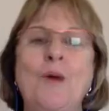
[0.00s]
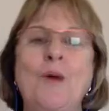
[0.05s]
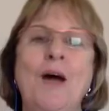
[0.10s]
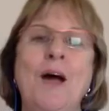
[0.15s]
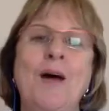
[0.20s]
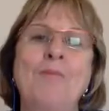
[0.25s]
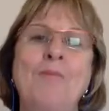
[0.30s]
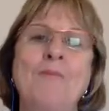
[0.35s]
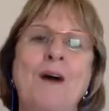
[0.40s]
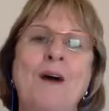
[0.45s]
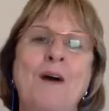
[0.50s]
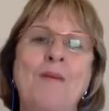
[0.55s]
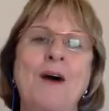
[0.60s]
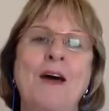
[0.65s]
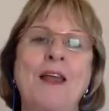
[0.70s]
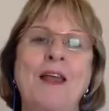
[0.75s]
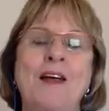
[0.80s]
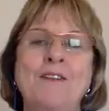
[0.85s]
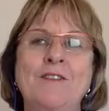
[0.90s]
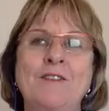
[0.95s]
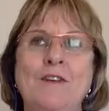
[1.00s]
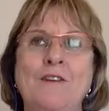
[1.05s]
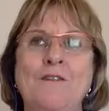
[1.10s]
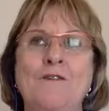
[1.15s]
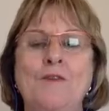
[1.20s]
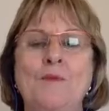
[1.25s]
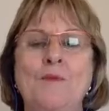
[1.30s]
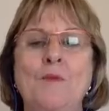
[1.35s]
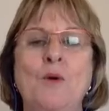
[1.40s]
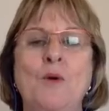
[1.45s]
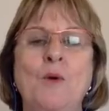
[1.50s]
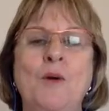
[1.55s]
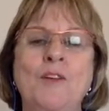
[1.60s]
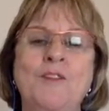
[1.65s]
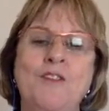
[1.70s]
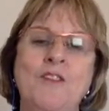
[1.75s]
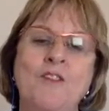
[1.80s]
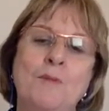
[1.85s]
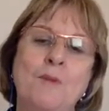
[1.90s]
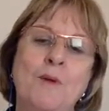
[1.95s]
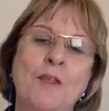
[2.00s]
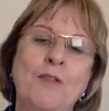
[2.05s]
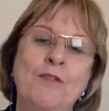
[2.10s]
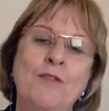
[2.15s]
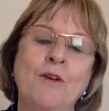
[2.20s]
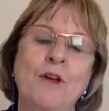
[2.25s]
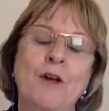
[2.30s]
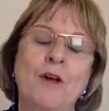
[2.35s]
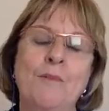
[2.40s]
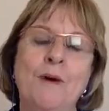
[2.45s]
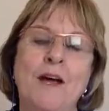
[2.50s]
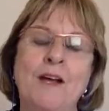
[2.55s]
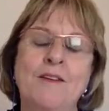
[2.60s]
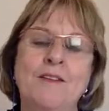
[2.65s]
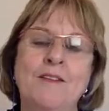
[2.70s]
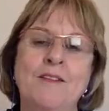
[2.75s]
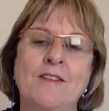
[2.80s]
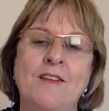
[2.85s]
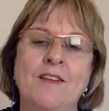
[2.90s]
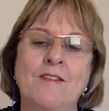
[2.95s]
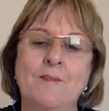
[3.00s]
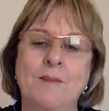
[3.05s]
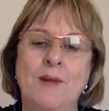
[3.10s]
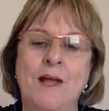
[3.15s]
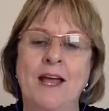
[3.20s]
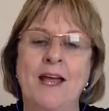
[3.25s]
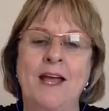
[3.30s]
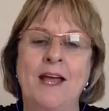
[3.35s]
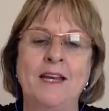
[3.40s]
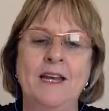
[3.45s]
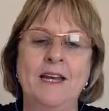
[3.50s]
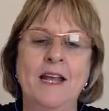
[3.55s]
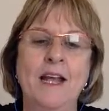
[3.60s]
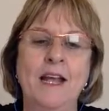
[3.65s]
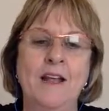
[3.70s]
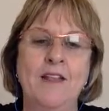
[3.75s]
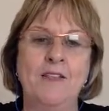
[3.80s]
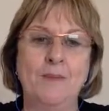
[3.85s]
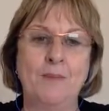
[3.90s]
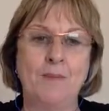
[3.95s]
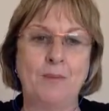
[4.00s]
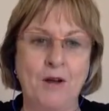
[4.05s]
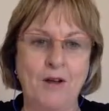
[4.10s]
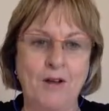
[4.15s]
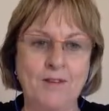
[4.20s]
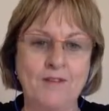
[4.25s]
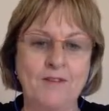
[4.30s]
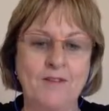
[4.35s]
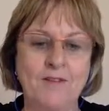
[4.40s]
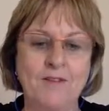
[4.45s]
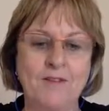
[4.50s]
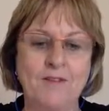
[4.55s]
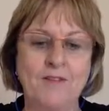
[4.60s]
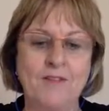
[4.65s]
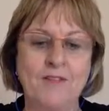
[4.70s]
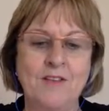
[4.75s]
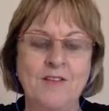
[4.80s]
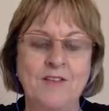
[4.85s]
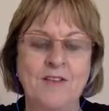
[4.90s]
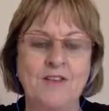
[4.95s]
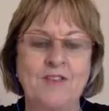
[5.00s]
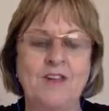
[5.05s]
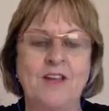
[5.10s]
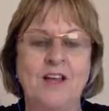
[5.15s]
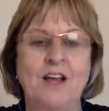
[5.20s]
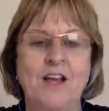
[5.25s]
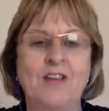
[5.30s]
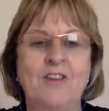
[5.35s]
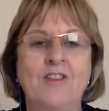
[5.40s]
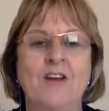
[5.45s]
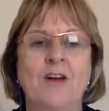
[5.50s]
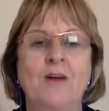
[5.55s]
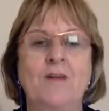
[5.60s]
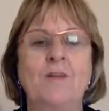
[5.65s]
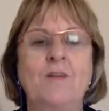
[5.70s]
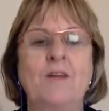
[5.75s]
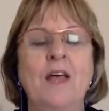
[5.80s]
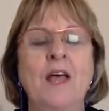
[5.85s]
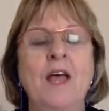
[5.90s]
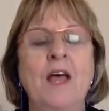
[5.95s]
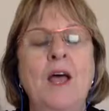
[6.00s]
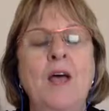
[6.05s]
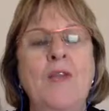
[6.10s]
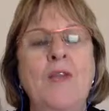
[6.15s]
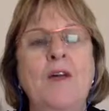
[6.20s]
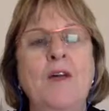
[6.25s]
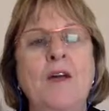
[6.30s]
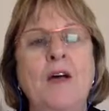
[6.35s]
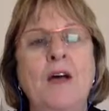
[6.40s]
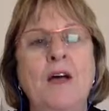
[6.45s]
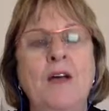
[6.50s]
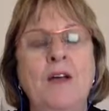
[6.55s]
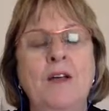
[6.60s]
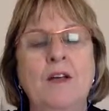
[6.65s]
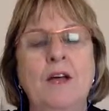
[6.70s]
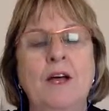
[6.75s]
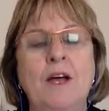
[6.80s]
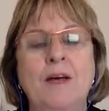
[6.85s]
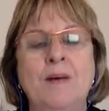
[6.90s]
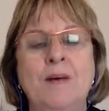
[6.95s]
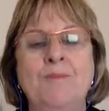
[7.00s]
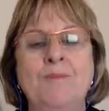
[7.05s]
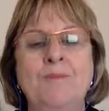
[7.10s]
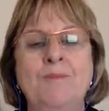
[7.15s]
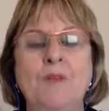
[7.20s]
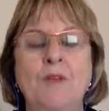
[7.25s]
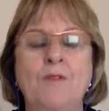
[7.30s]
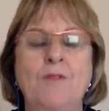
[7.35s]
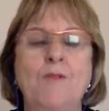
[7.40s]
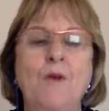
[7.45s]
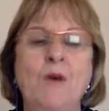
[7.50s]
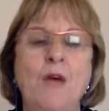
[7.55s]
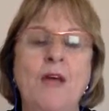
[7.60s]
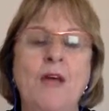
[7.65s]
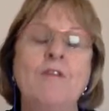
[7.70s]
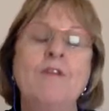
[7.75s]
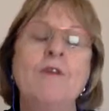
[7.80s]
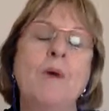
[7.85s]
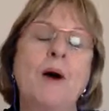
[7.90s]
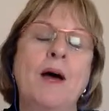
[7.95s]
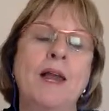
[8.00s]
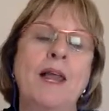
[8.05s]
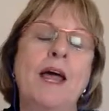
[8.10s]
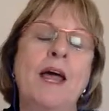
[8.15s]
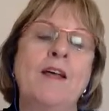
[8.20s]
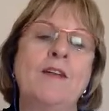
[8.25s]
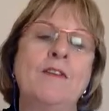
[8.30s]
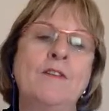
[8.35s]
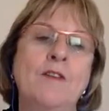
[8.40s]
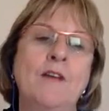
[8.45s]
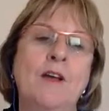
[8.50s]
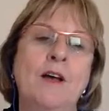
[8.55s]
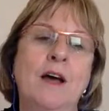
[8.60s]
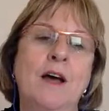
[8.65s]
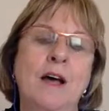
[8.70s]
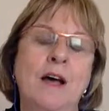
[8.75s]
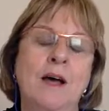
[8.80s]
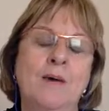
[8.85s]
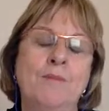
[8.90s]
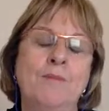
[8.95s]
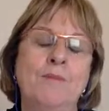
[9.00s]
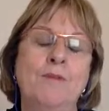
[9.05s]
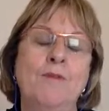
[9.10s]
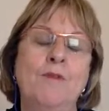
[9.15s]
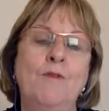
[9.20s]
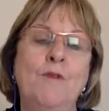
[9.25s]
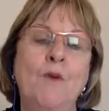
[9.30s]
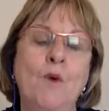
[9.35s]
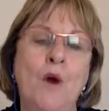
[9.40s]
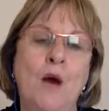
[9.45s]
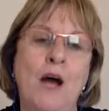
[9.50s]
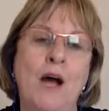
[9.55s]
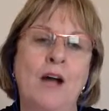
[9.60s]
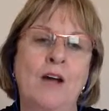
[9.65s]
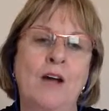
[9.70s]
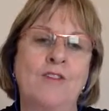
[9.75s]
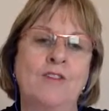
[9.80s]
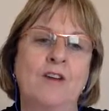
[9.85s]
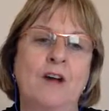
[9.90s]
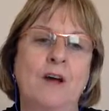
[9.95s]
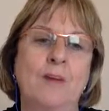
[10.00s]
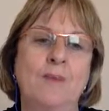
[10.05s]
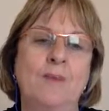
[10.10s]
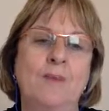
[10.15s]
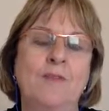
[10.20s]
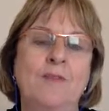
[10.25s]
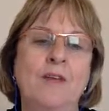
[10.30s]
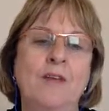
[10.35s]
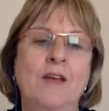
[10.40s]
I might ask you a few more questions, but I thought I might just explain the process of the Essential Archetypes. There are, for everyone has 4 archetypes.